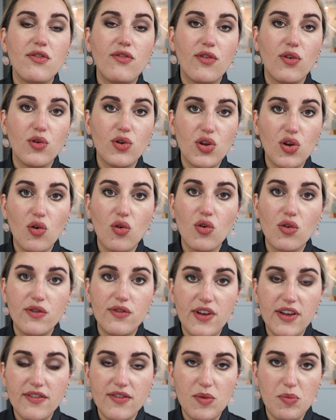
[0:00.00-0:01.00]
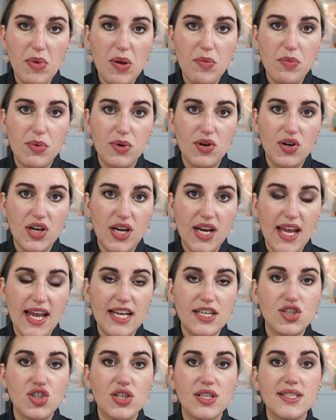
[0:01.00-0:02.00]
for your wafer paper
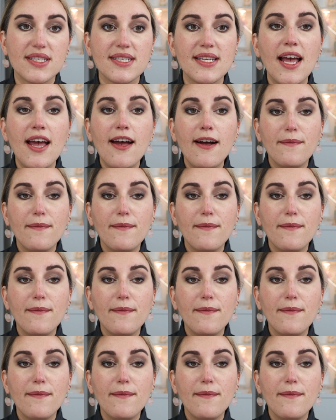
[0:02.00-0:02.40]
creations.